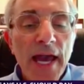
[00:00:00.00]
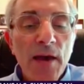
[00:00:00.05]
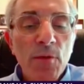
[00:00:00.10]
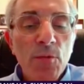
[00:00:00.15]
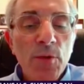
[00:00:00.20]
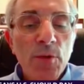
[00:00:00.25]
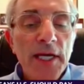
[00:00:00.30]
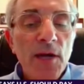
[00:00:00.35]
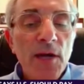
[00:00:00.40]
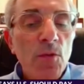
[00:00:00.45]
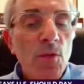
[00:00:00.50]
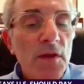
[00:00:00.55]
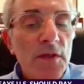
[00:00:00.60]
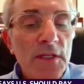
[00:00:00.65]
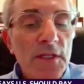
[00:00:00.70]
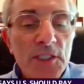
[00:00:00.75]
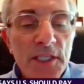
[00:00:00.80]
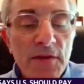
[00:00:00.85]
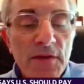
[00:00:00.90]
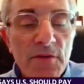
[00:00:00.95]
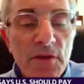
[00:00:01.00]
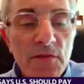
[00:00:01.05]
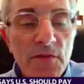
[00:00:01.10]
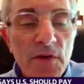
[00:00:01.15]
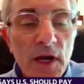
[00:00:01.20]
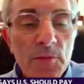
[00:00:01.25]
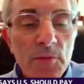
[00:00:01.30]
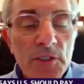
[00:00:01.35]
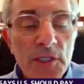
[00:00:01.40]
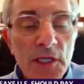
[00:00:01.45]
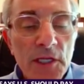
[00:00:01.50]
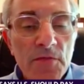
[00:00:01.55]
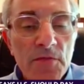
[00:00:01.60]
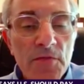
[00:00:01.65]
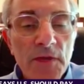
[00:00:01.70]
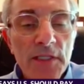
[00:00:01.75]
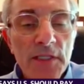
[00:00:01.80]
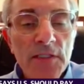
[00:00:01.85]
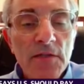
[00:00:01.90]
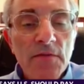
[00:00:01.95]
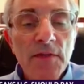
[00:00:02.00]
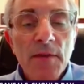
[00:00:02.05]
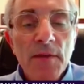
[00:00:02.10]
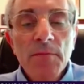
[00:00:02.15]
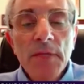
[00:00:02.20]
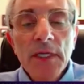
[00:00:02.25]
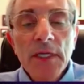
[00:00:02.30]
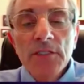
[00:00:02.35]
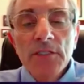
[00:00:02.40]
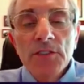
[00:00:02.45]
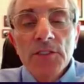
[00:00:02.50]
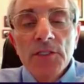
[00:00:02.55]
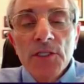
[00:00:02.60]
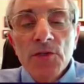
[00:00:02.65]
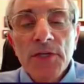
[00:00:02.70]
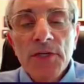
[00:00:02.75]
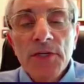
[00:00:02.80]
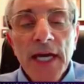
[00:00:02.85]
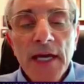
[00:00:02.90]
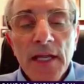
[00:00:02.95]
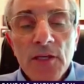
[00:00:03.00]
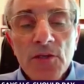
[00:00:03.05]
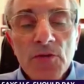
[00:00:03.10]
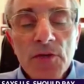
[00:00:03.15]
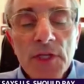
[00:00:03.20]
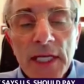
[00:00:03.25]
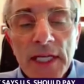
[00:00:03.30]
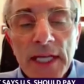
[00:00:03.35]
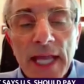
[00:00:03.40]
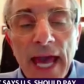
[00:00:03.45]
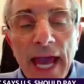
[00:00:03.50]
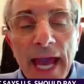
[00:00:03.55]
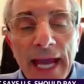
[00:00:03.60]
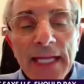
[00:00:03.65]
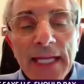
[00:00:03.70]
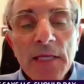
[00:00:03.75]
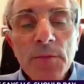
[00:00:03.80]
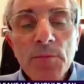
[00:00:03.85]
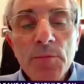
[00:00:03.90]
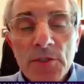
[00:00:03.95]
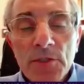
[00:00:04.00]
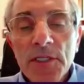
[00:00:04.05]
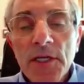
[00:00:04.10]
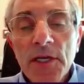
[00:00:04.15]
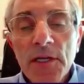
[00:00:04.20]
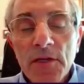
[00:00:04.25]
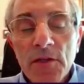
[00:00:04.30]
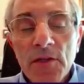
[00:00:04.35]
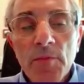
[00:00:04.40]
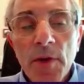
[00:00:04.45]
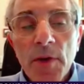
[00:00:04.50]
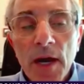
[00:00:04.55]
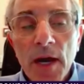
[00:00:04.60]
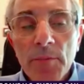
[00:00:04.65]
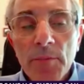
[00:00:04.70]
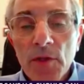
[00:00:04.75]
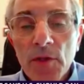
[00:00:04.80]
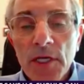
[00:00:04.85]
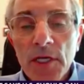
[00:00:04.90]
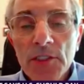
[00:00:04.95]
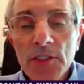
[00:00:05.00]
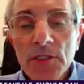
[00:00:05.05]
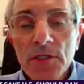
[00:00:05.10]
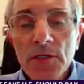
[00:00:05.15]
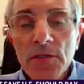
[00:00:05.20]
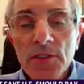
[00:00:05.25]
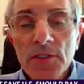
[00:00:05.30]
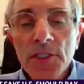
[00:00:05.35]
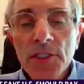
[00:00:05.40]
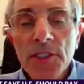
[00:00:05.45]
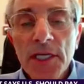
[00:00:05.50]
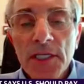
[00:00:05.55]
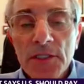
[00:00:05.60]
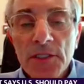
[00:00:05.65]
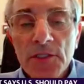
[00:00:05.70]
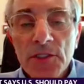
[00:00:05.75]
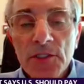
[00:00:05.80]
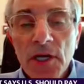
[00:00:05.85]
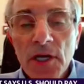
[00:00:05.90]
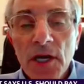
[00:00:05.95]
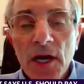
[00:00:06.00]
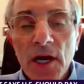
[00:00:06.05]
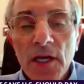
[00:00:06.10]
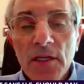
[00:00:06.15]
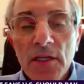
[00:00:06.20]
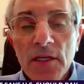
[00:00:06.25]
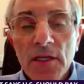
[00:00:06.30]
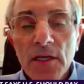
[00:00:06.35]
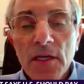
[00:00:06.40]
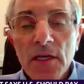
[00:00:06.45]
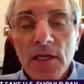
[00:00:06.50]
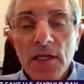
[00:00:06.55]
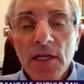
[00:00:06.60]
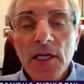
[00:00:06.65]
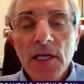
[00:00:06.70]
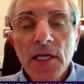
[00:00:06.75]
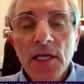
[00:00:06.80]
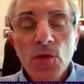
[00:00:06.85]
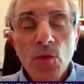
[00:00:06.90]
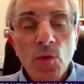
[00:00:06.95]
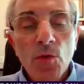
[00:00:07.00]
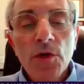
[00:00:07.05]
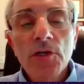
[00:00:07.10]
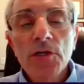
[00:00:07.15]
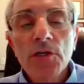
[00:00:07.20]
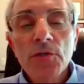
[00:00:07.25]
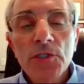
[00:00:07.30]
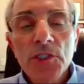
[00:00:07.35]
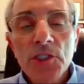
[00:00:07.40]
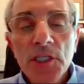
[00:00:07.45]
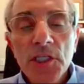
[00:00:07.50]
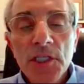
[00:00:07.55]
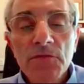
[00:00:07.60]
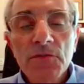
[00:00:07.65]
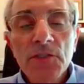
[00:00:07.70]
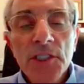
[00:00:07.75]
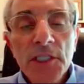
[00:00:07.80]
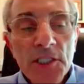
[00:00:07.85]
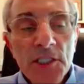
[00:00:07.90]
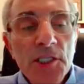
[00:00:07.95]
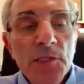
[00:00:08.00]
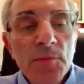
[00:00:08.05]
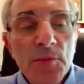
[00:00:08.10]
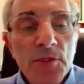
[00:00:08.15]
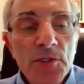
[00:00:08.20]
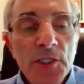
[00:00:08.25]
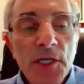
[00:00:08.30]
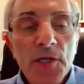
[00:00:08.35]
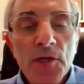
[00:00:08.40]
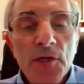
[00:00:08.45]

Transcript: and we get one that's 75% effective, that means that you need 80% of the population to take the shot in order to achieve 60%